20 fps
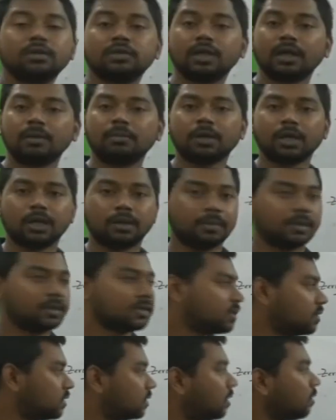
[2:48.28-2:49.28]

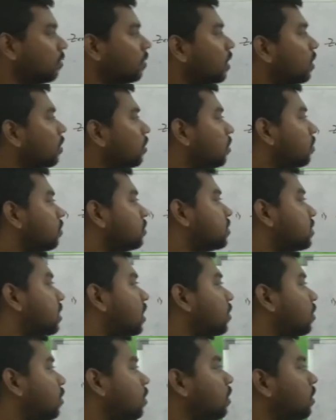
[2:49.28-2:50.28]
thermodynamics. Now we are going to
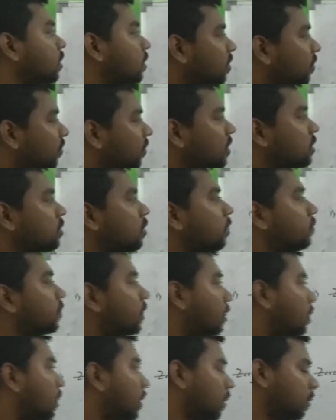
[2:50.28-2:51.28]
start with the first law of
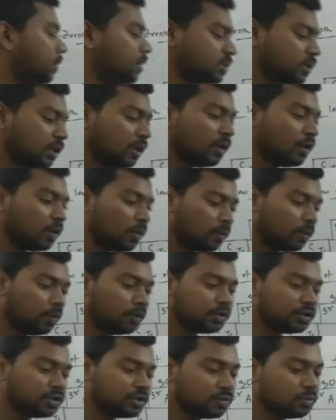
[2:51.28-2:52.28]
thermodynamics,
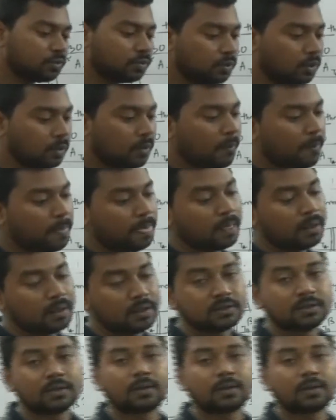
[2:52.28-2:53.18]
which is the